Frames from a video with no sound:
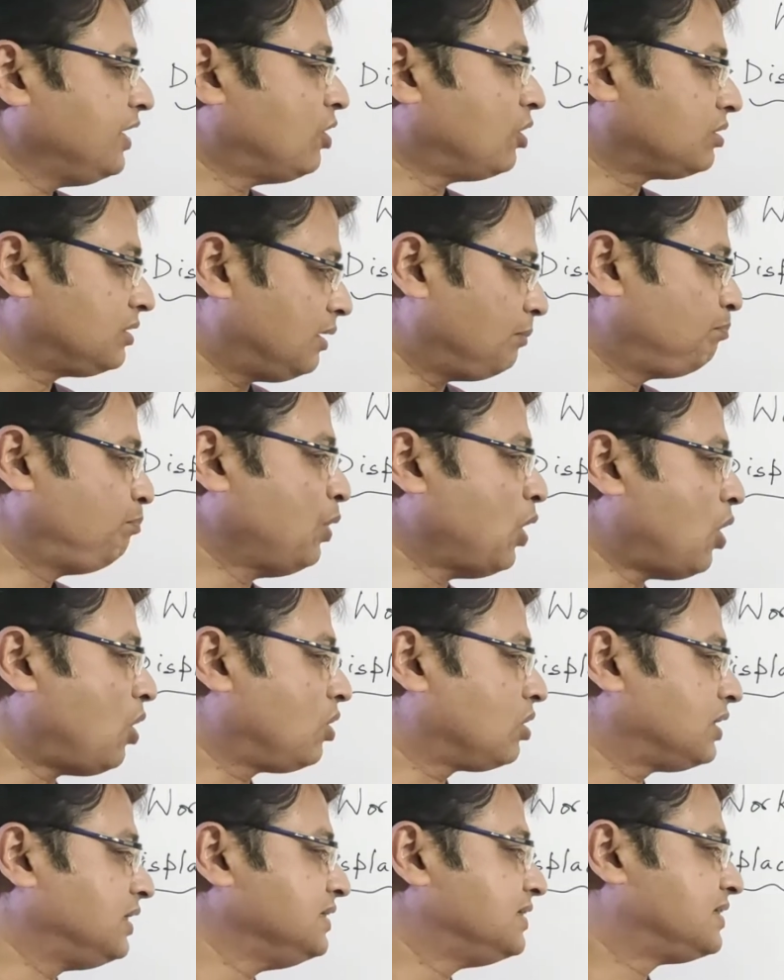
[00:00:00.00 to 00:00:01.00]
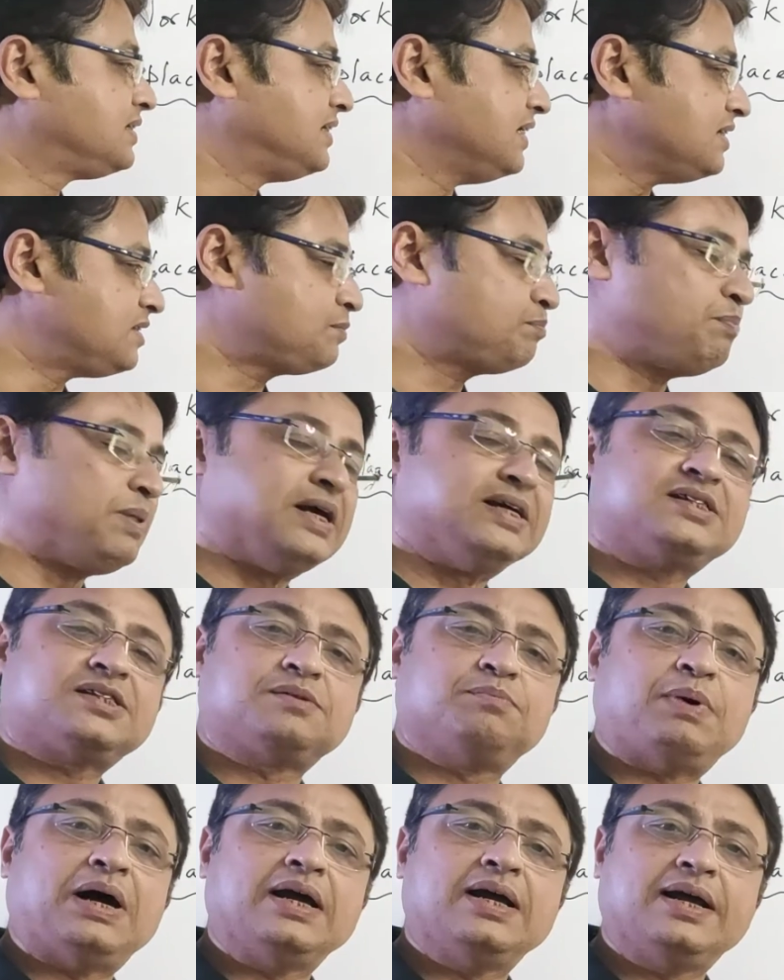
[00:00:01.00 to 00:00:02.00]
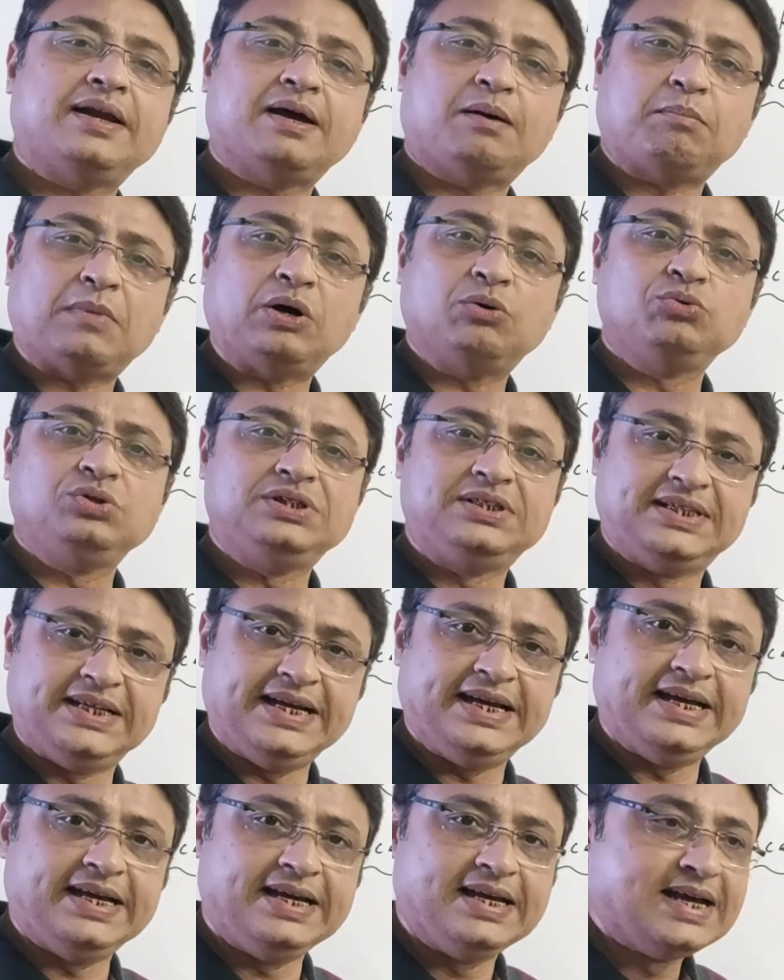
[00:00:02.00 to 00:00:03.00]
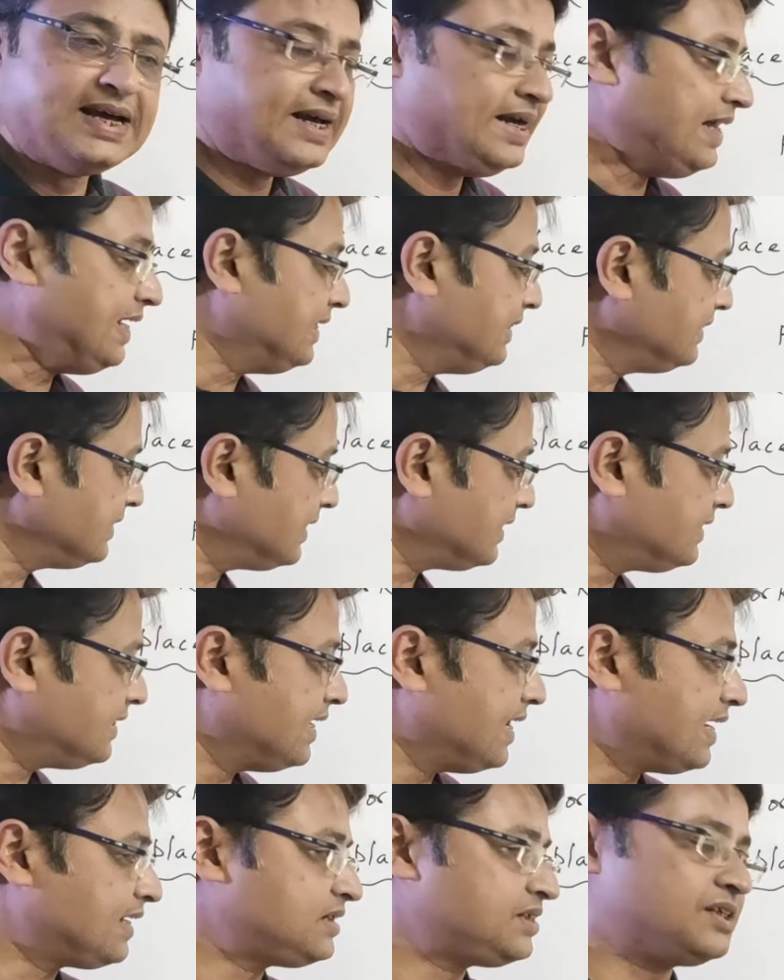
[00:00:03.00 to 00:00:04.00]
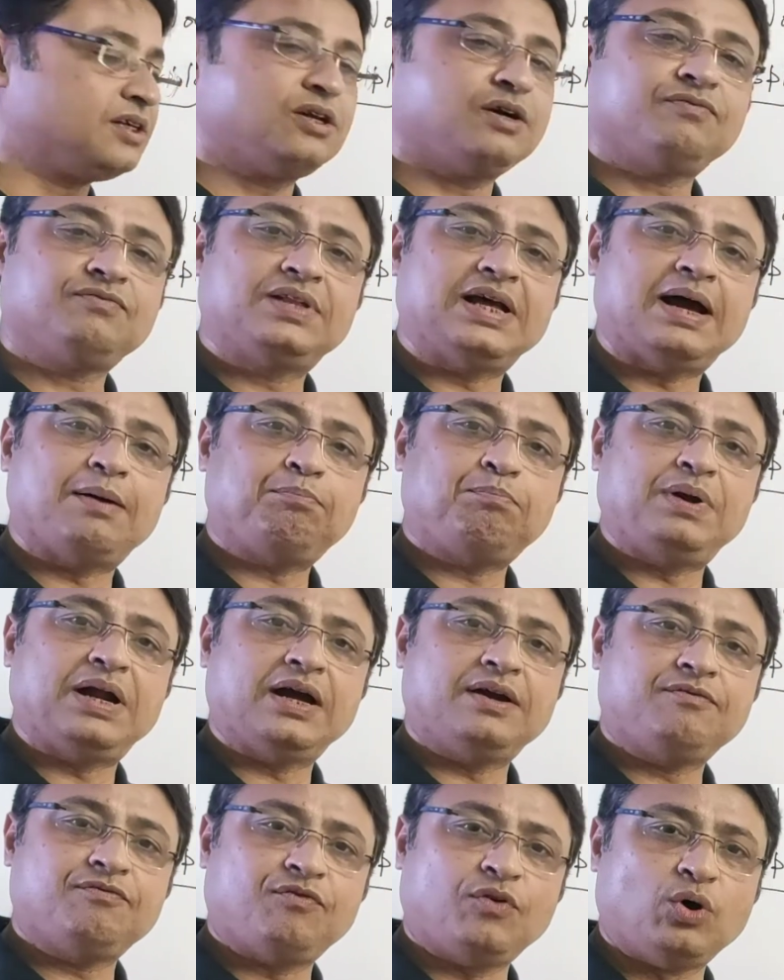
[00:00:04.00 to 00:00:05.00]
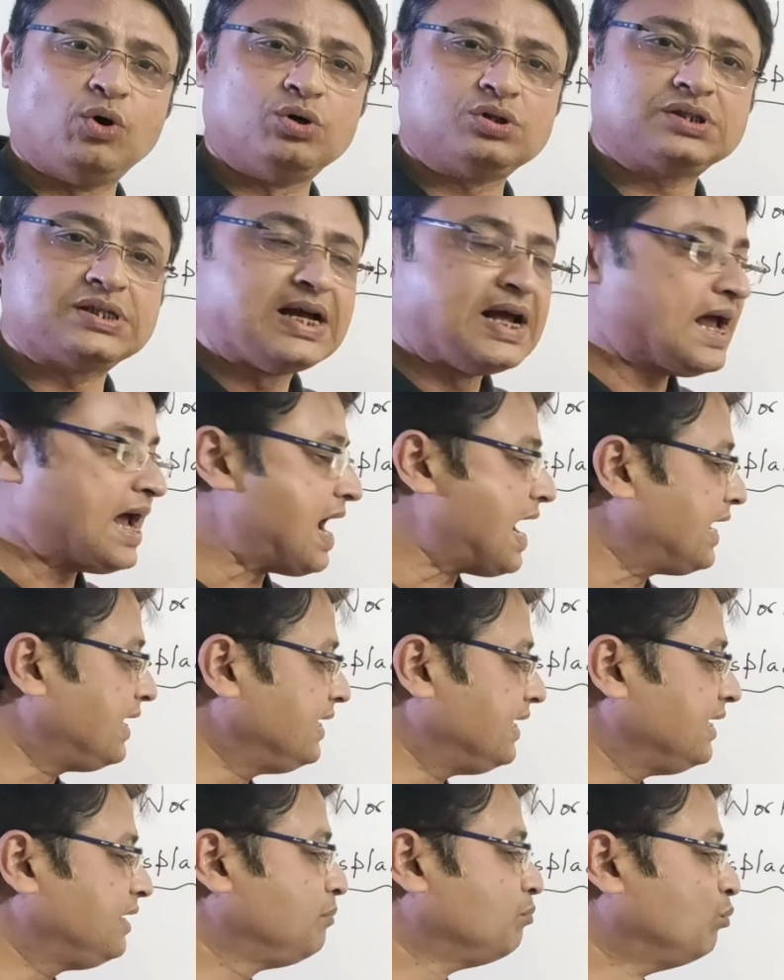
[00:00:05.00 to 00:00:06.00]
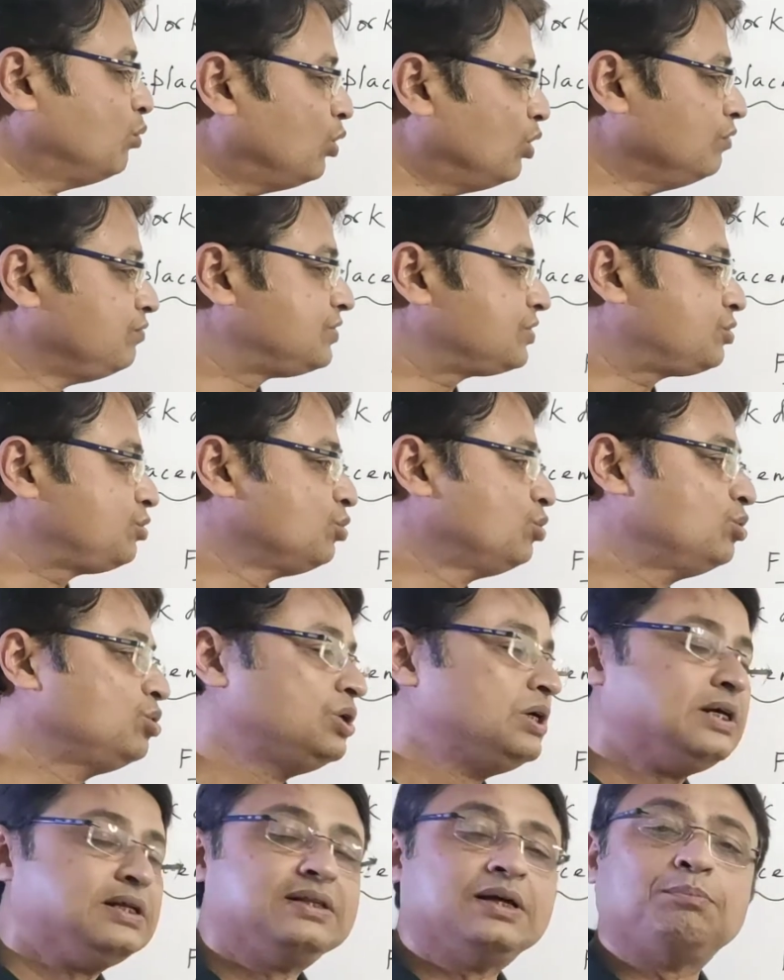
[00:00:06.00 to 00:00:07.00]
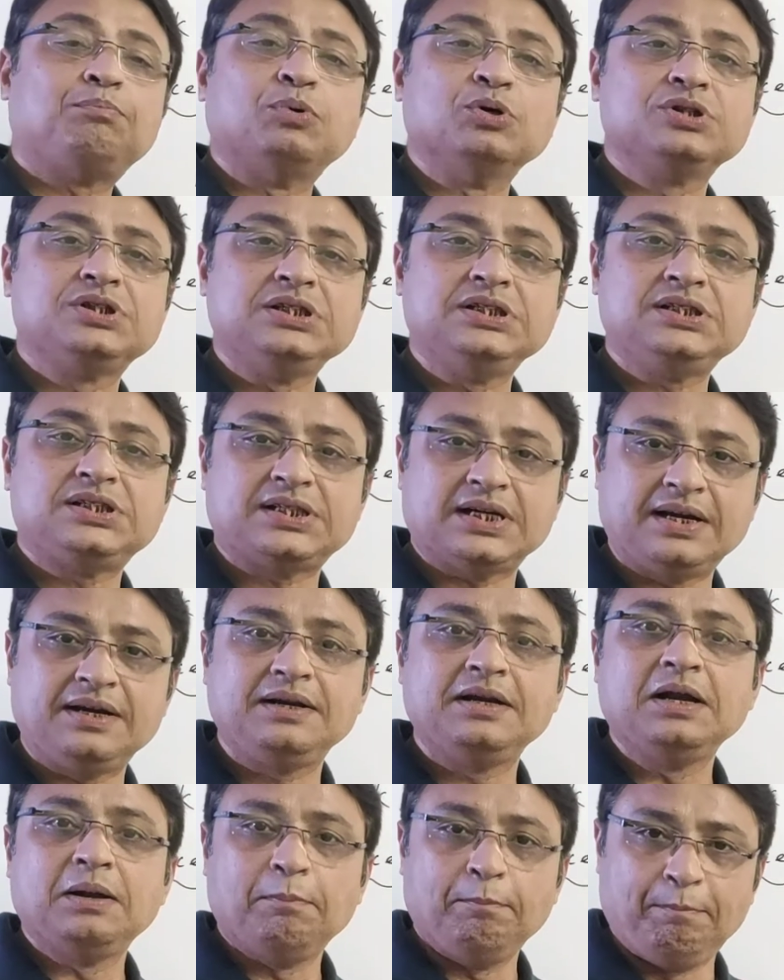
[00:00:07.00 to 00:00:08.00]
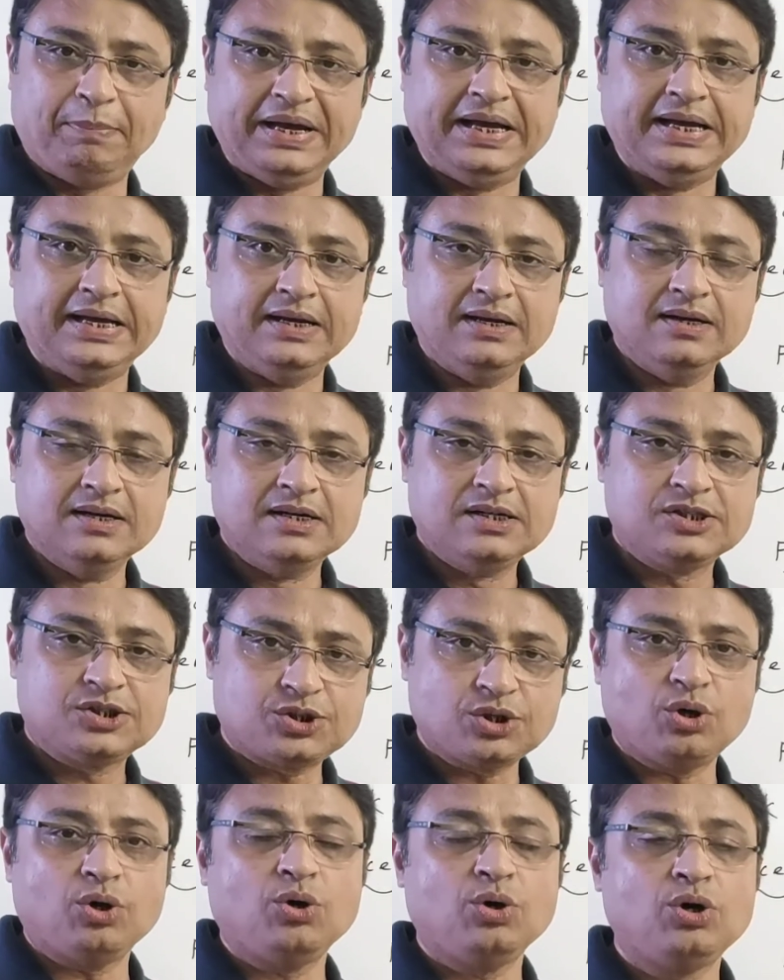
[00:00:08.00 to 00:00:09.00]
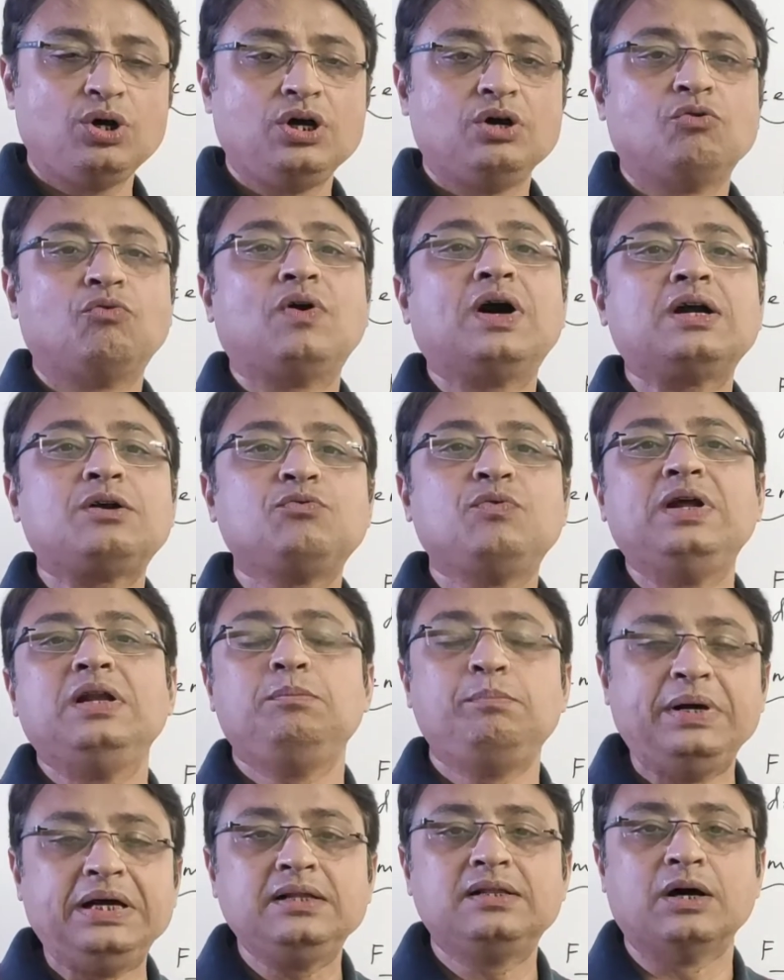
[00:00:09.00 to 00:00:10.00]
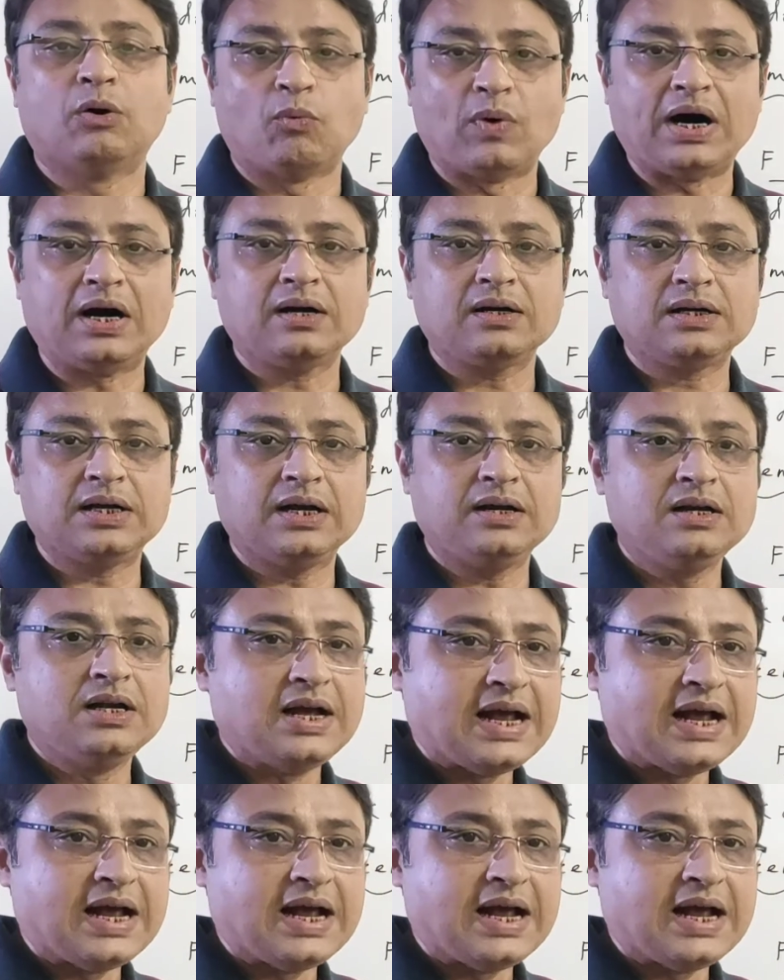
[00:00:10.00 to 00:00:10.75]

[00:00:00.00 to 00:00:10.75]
or the block is displaced by an amount d in the direction of the applied force, and it moves to the position B. So what will be the work done?